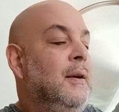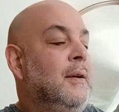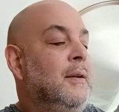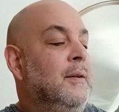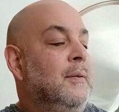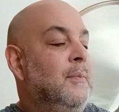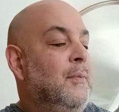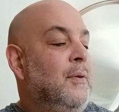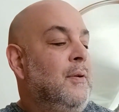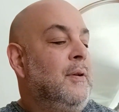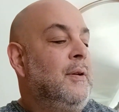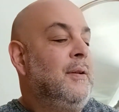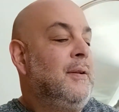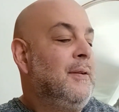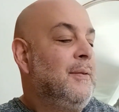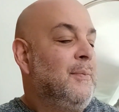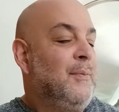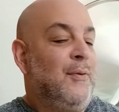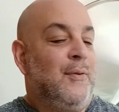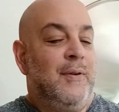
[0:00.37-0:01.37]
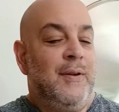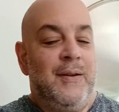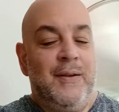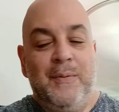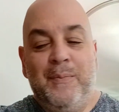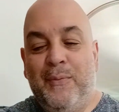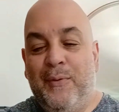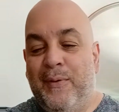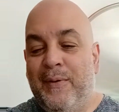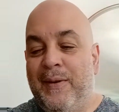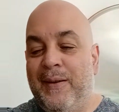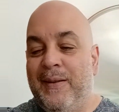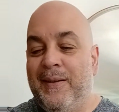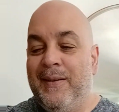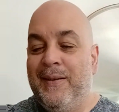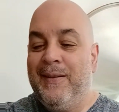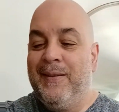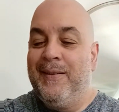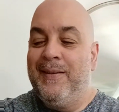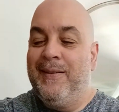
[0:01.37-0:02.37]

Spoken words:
Good morning, good morning, good morning.